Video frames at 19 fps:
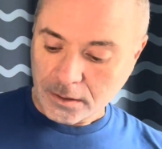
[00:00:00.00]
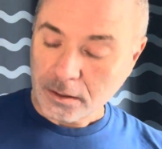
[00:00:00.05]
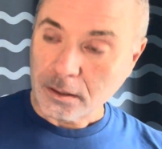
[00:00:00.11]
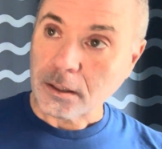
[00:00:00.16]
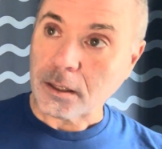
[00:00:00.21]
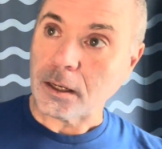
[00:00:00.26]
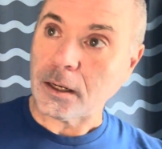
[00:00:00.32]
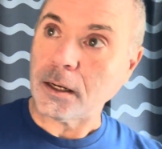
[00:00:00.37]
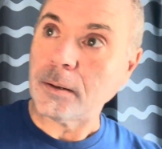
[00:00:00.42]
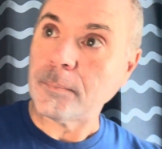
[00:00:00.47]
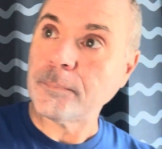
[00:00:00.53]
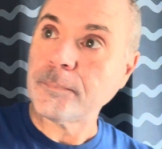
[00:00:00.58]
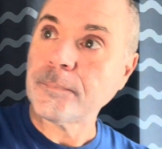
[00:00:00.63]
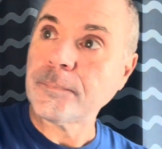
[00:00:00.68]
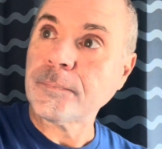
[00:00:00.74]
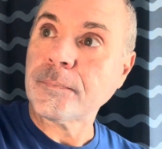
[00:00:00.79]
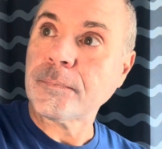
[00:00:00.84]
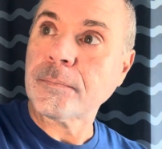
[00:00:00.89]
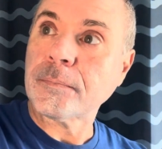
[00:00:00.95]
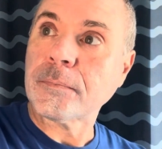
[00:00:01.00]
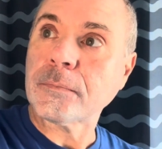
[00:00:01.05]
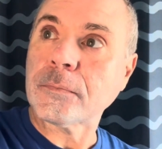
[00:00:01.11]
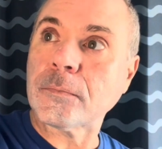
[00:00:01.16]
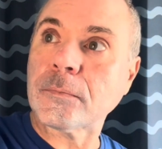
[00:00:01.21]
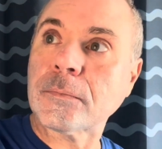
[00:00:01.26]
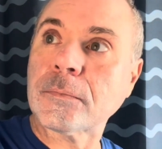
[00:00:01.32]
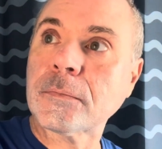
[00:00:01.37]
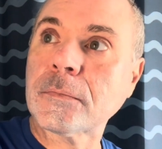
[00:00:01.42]

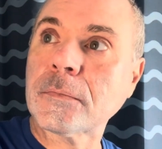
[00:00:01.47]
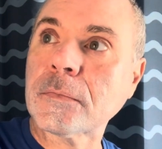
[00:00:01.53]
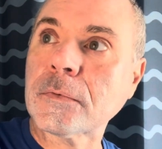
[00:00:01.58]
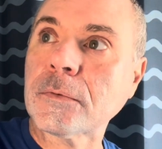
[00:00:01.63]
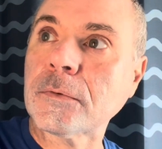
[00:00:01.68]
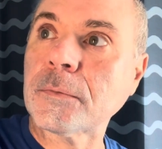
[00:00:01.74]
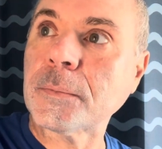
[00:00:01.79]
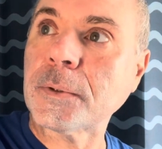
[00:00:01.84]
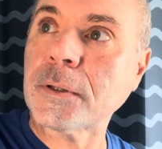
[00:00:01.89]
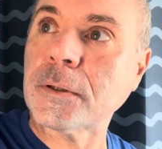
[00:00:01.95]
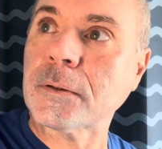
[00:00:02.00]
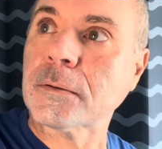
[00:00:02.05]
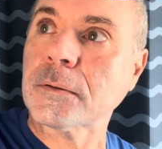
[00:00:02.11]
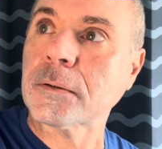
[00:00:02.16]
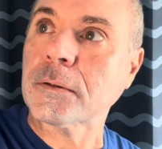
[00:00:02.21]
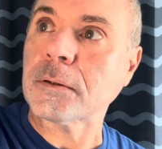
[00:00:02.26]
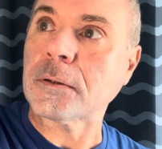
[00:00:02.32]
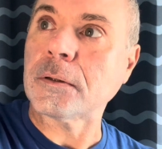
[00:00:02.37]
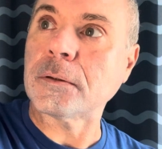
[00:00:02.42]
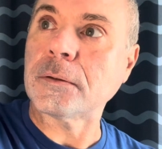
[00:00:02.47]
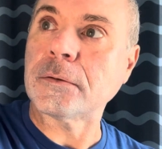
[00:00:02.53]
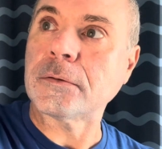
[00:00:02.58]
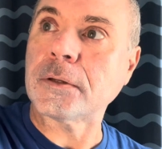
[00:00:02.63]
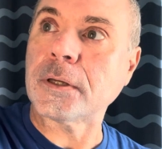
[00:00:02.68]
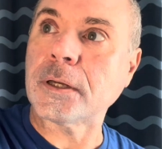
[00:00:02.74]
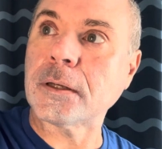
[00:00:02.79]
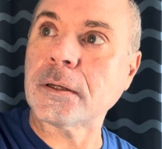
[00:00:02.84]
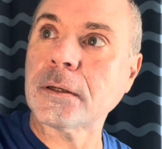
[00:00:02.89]
Excuse me, I'll lose
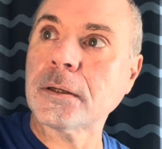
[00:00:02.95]
that.